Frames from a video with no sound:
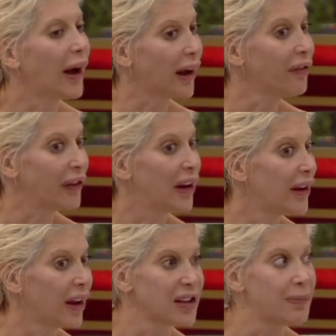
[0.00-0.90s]
I can feel
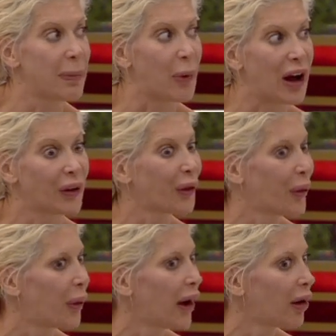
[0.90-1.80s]
energy, people are not
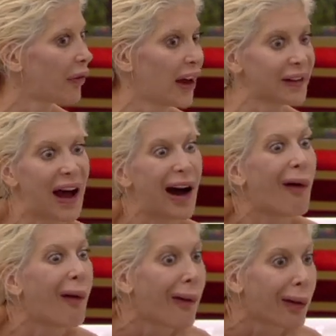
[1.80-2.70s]
aware of that at
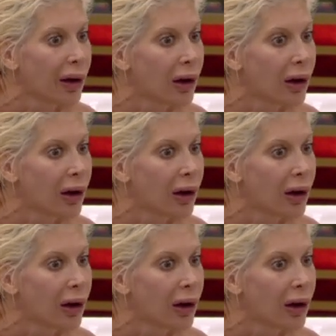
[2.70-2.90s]
all.